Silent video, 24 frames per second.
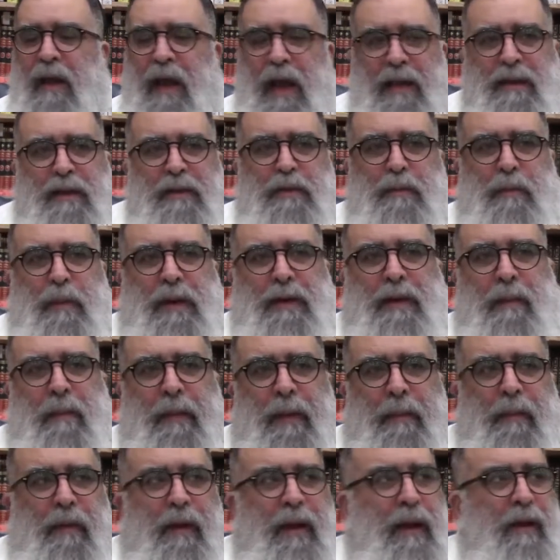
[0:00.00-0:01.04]
and just bring the
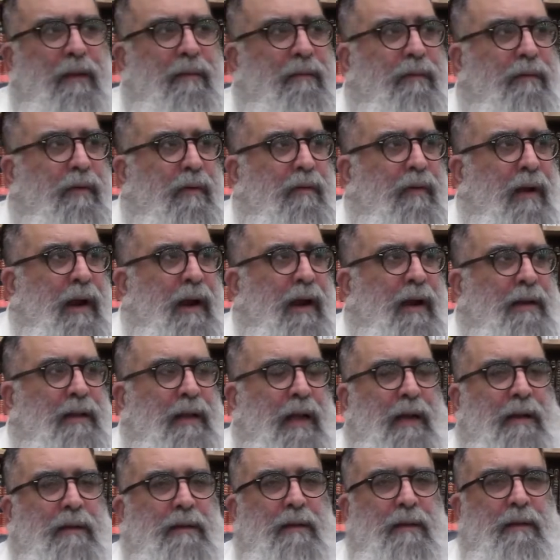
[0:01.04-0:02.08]
people in, for crying out
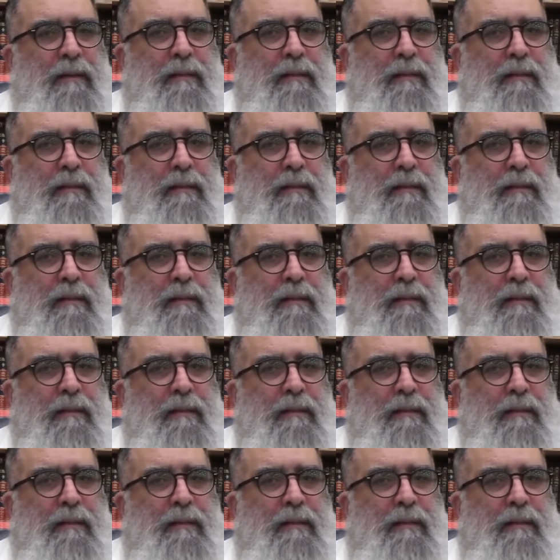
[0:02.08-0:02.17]
loud.